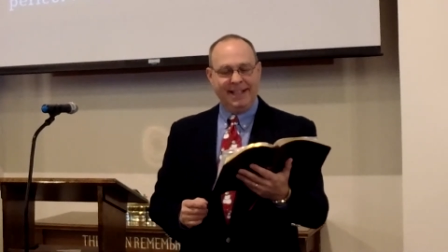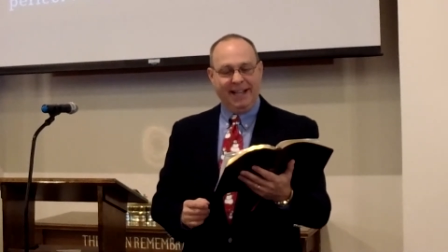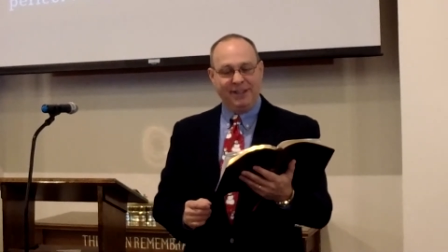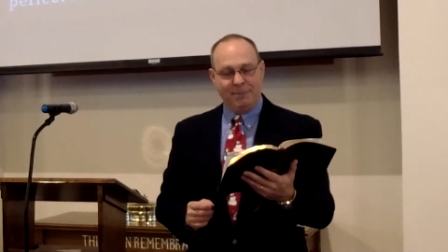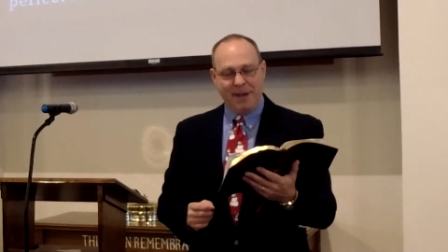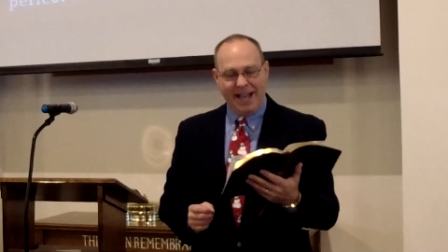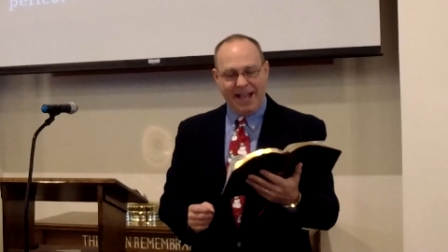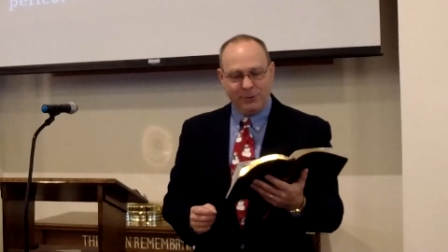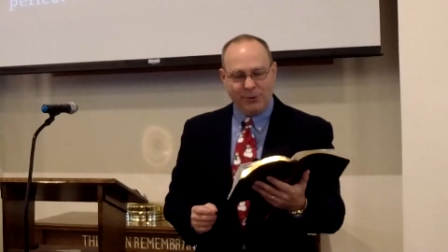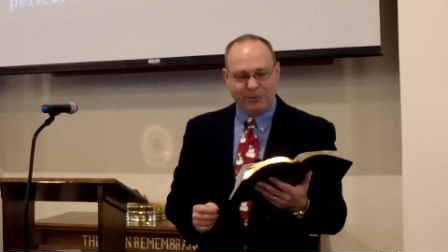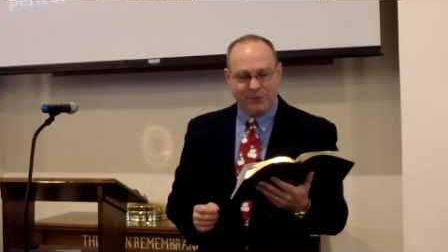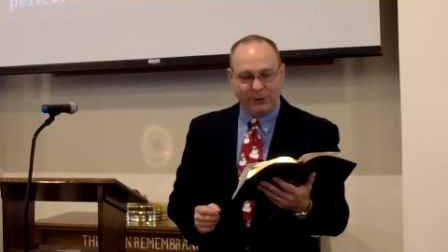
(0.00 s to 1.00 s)
And the
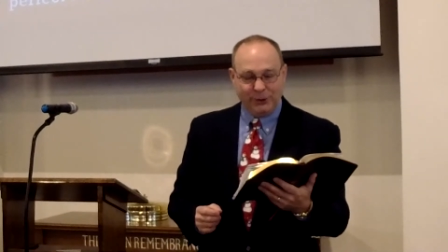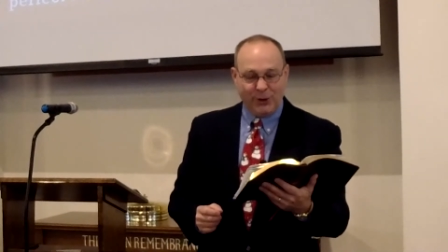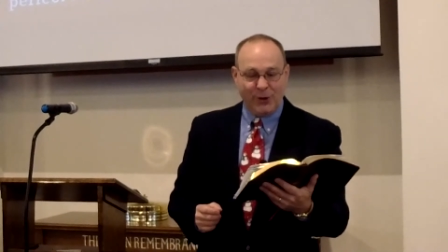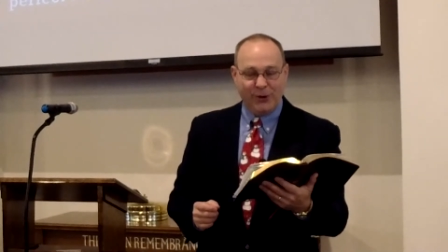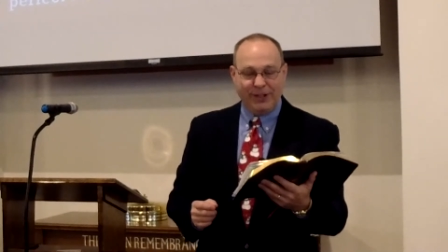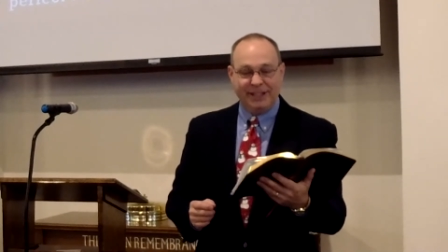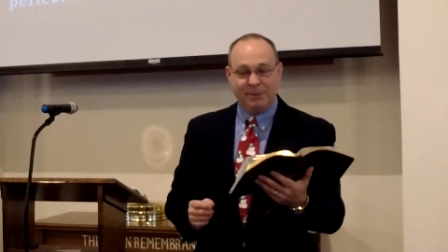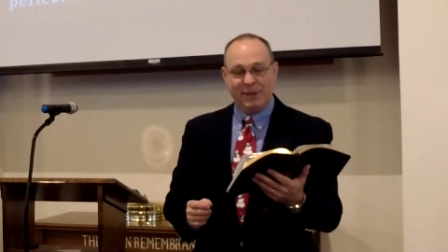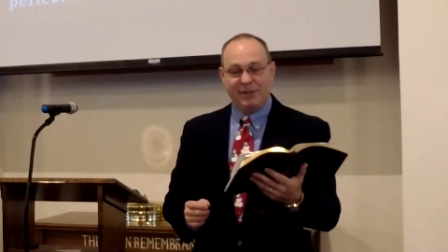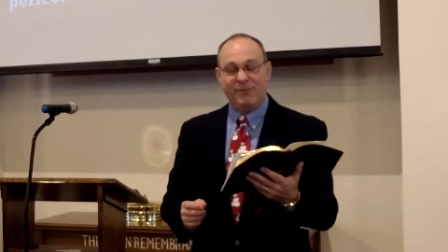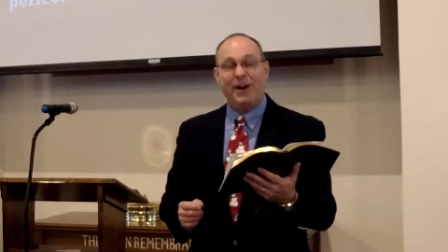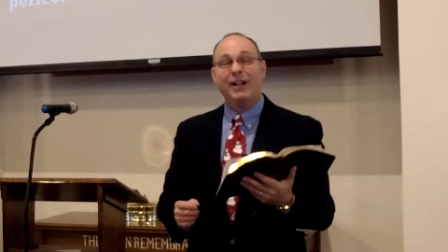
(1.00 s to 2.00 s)
manual for learning to
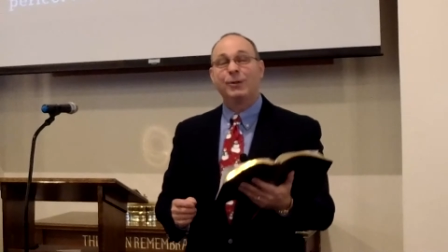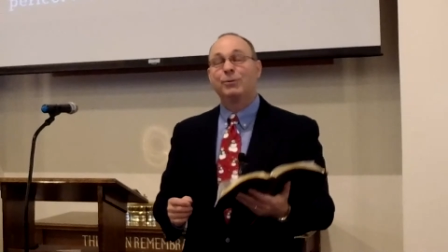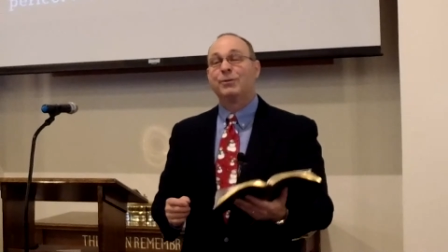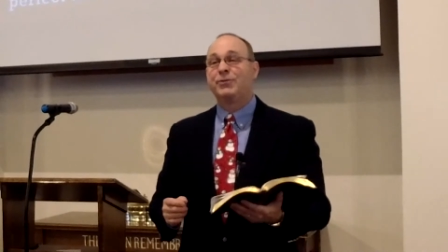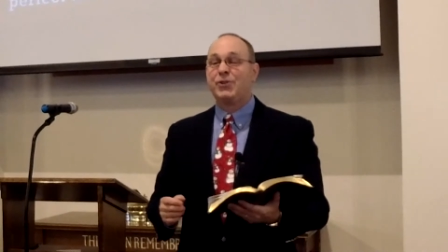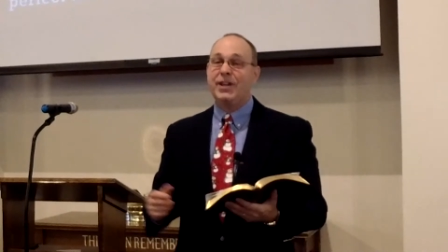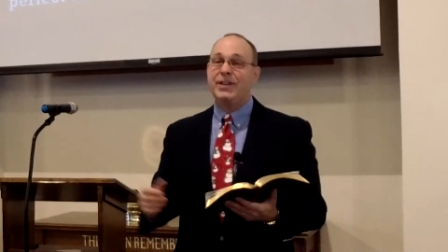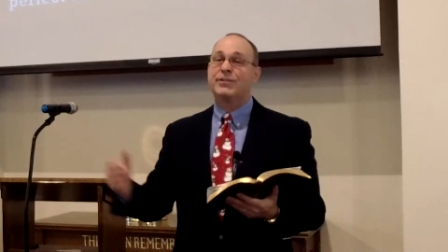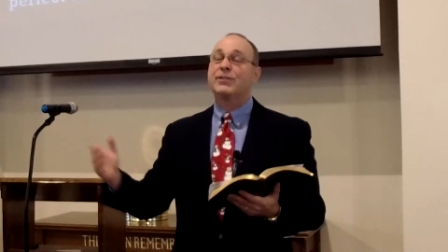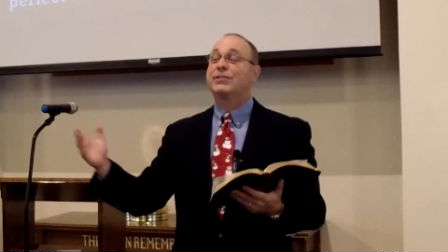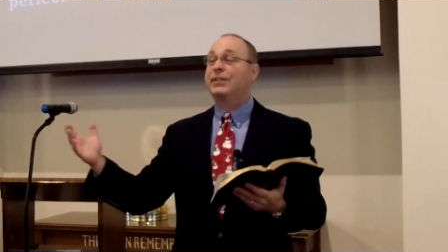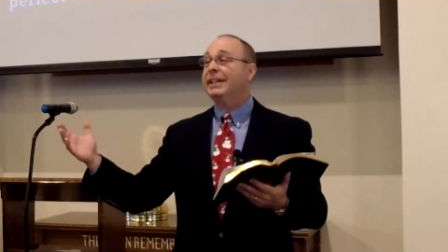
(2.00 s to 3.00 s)
be a follower of
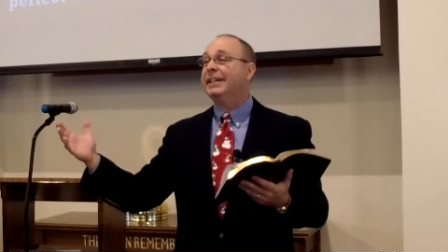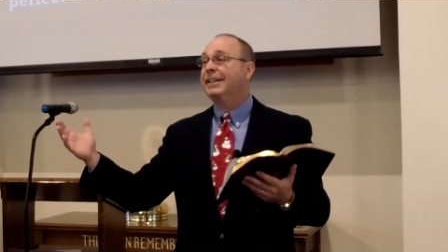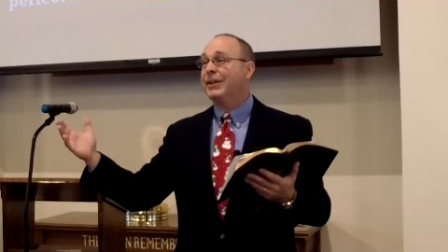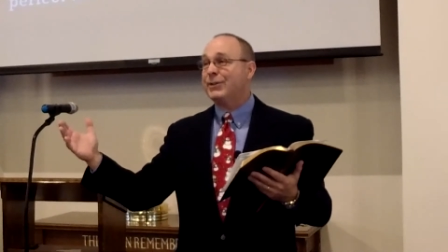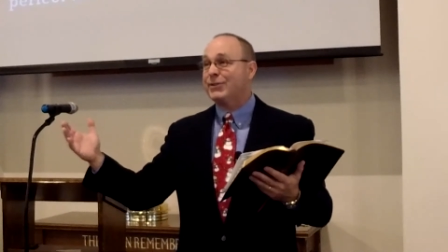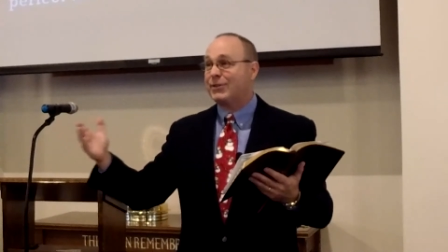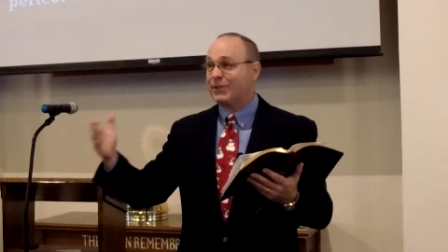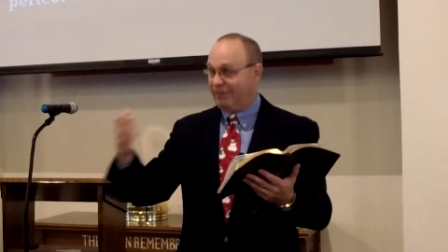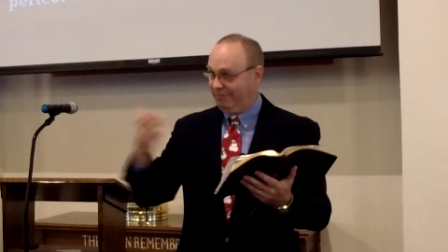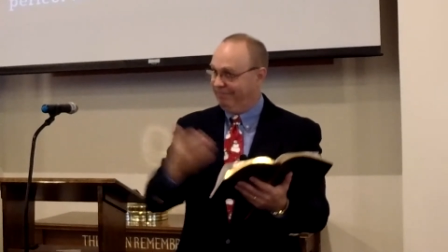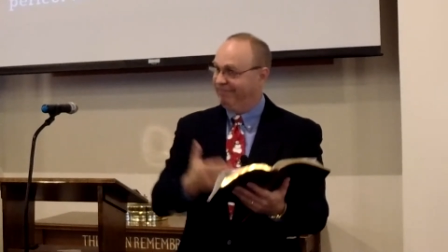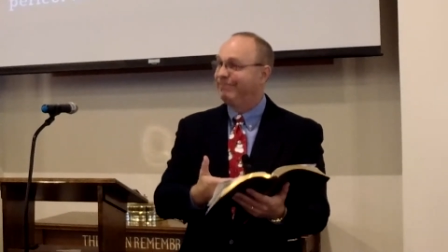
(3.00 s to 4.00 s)
Jesus
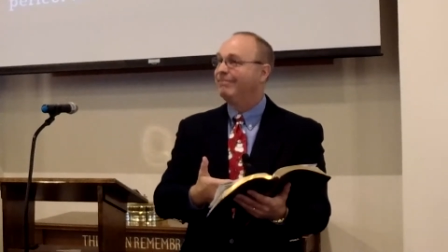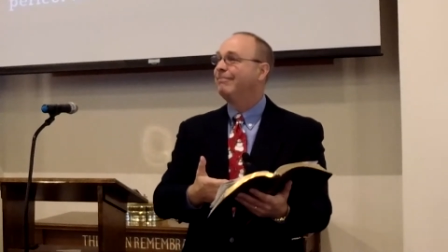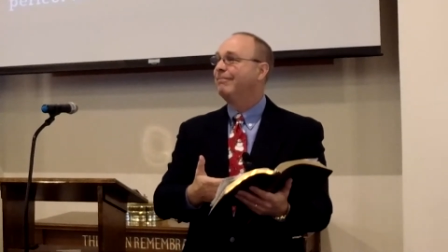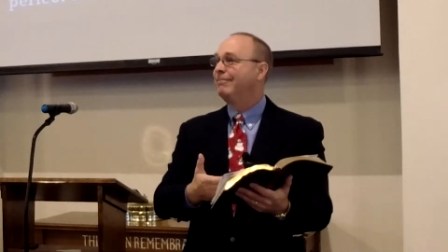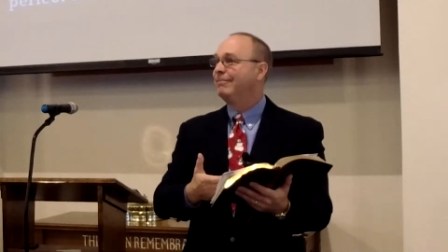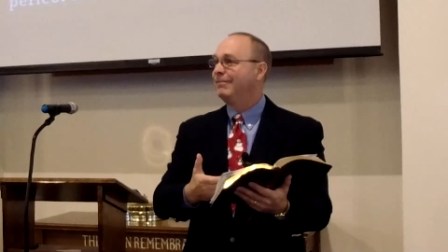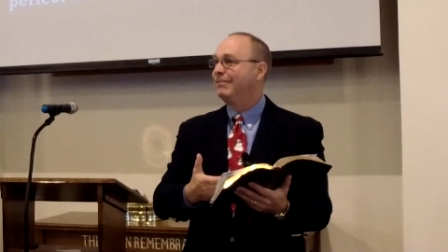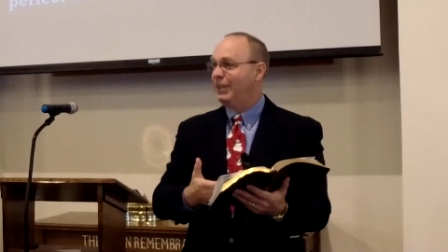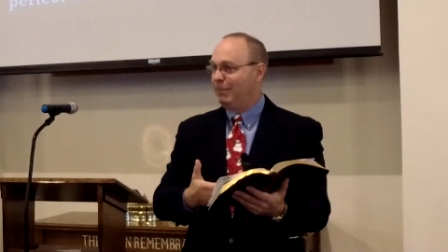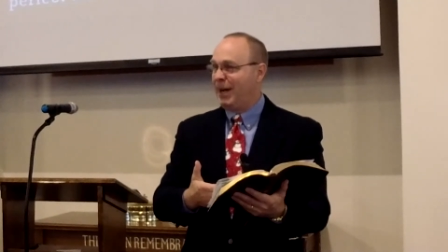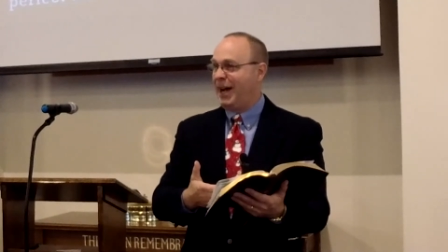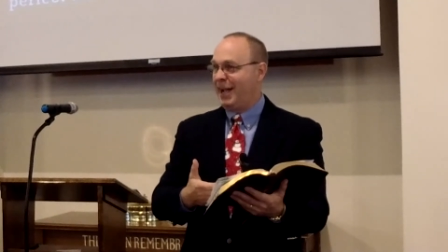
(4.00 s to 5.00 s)
is
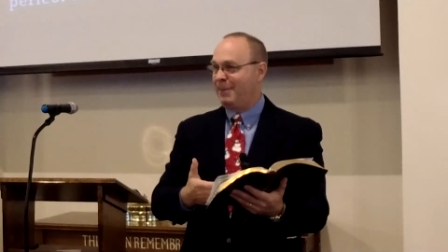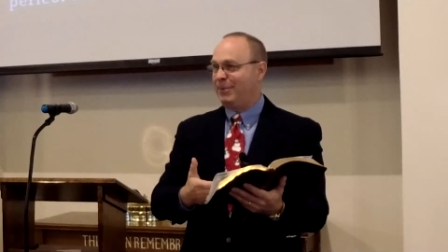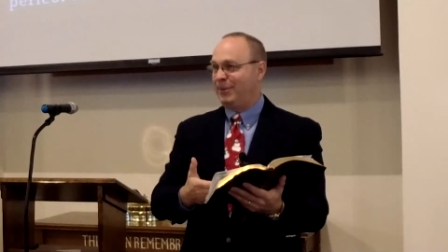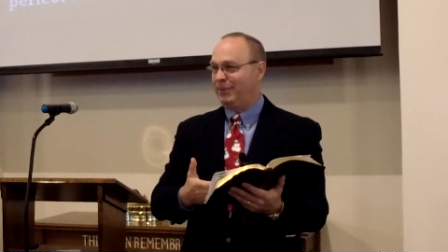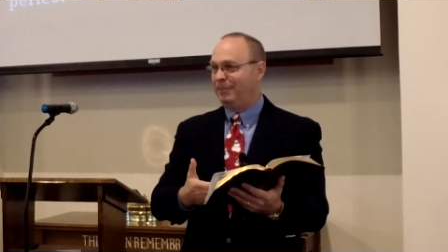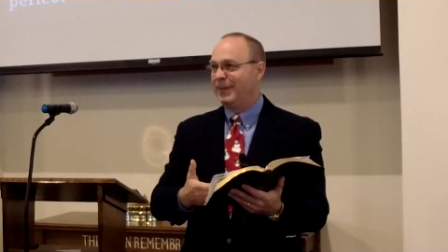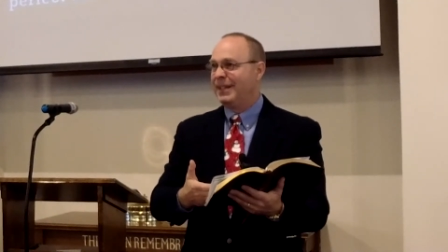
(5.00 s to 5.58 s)
the Bible.